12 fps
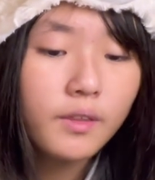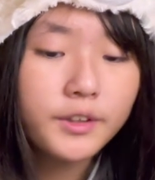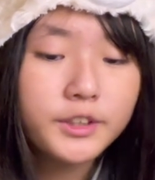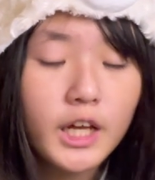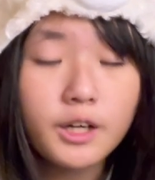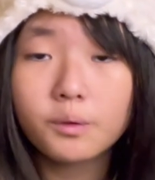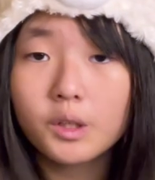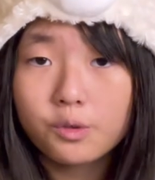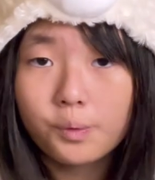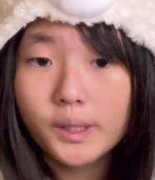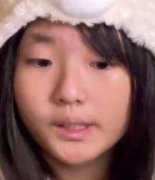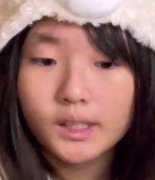The general
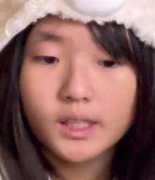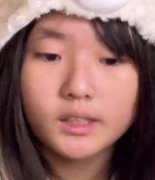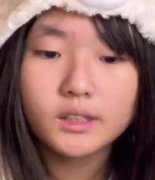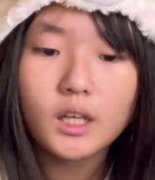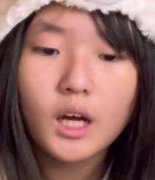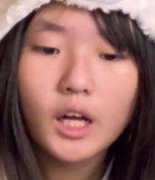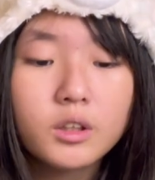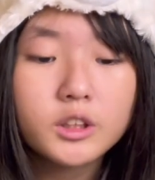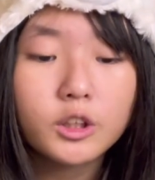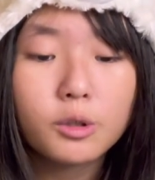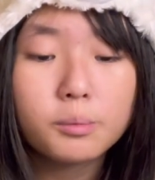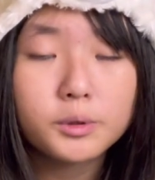equation is
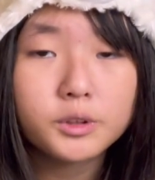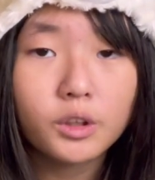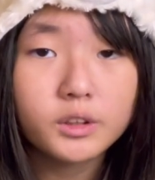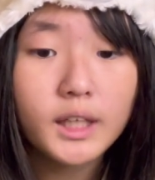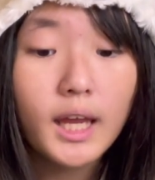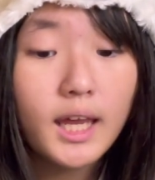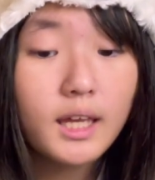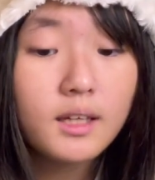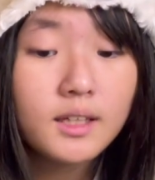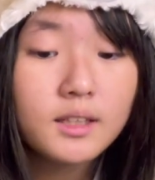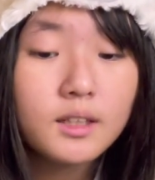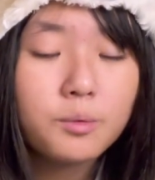soluble salt A,
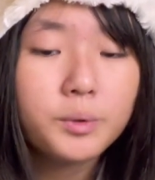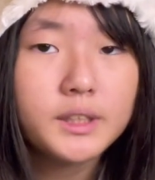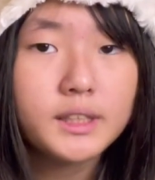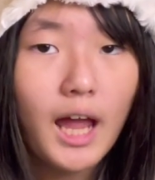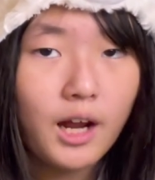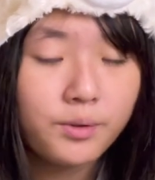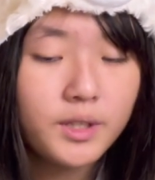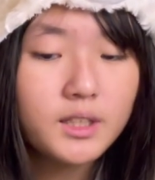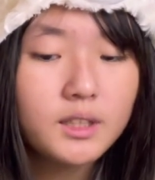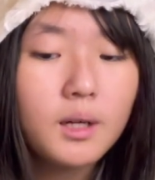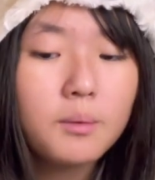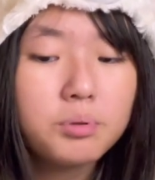which is aqueous,
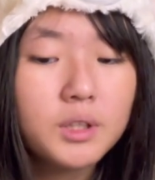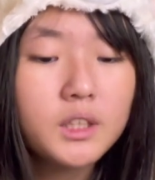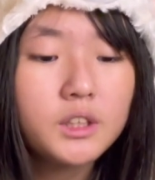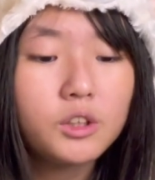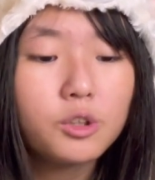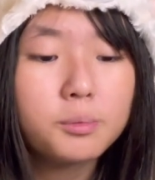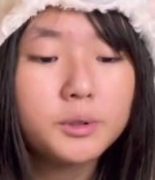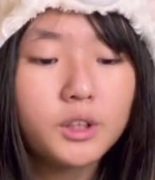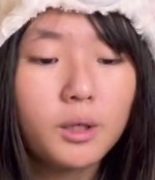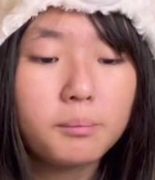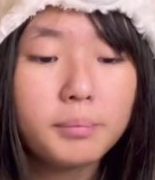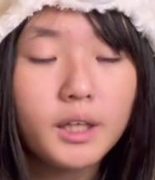plus soluble
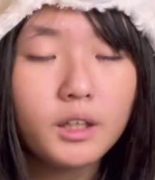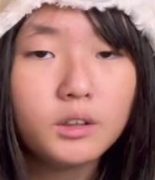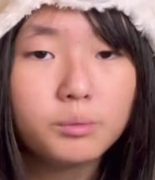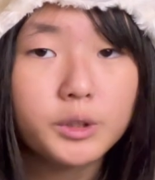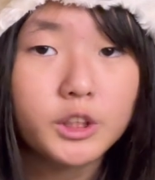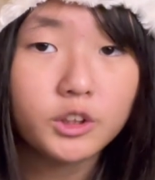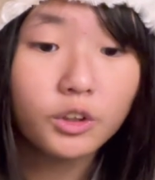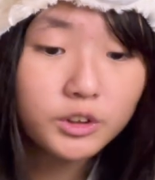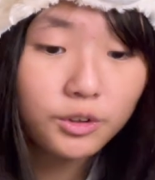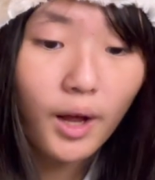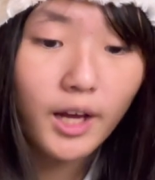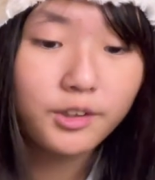salt B, which is
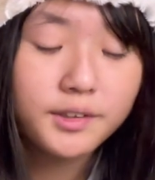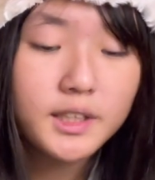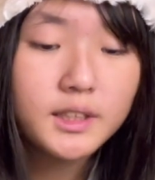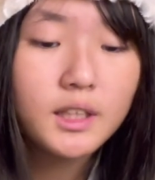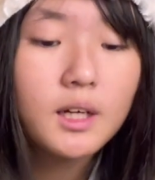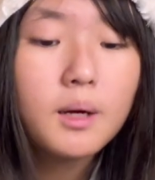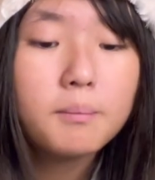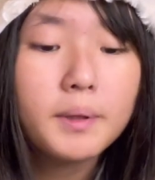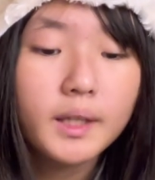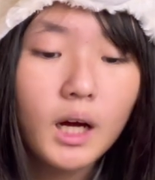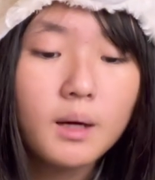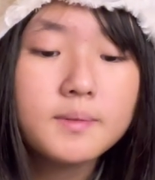also aqueous,
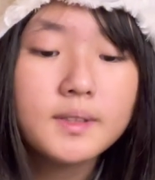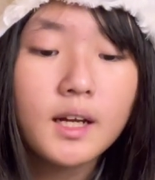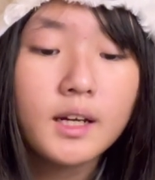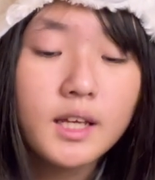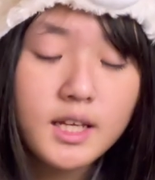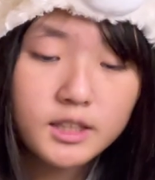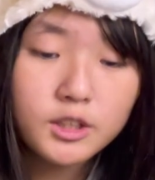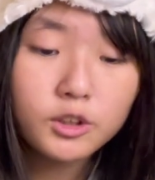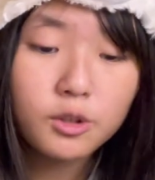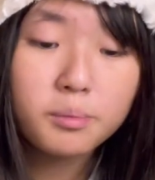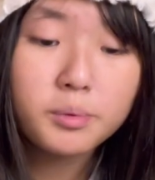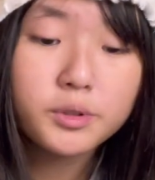becomes an
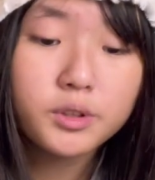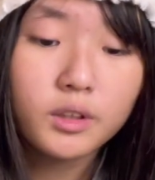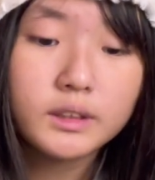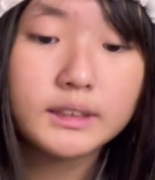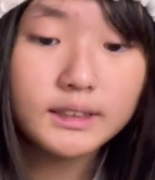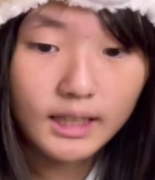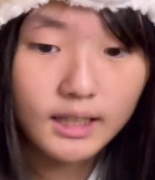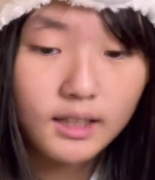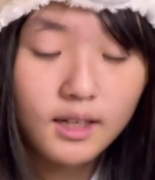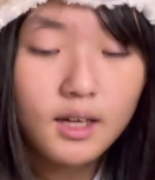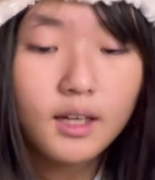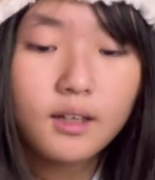insoluble salt C,
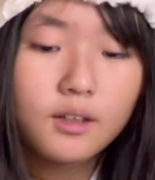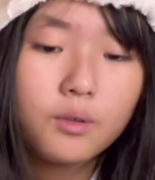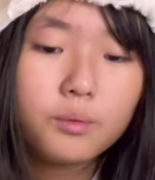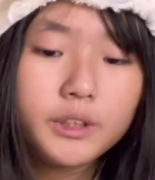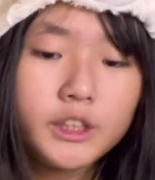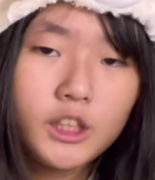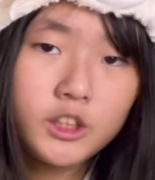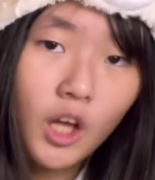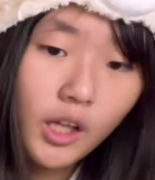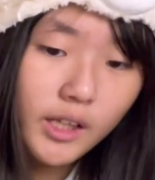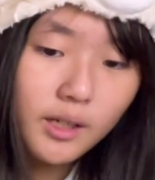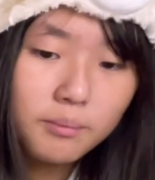which is a
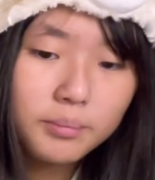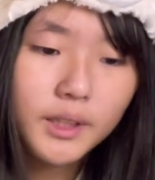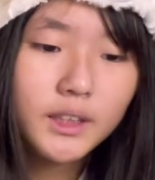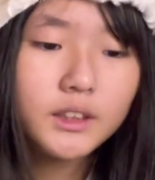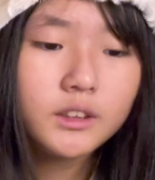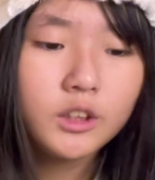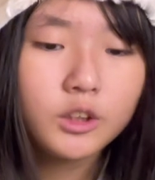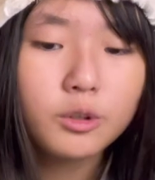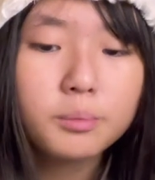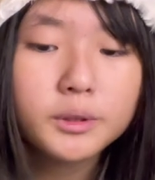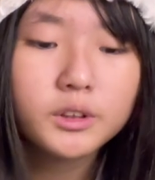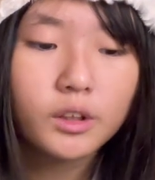solid, plus
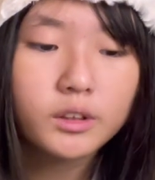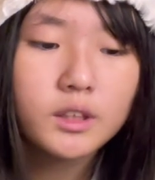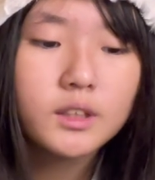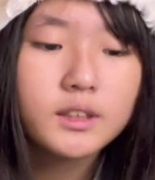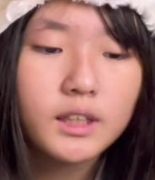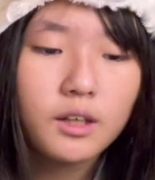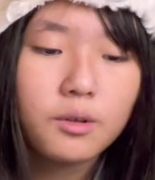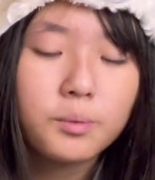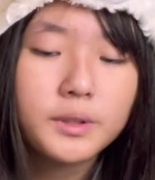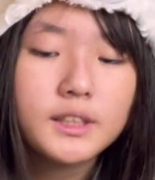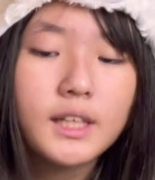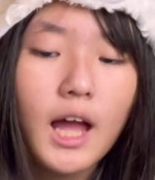soluble salt D,
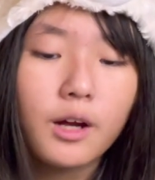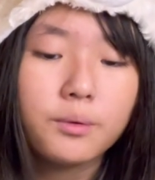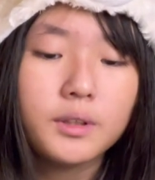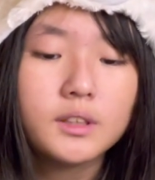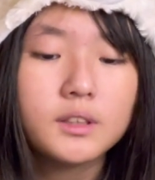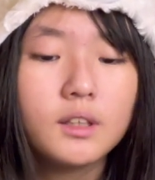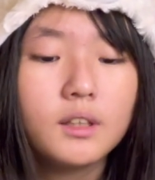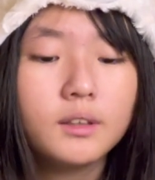which is aqueous.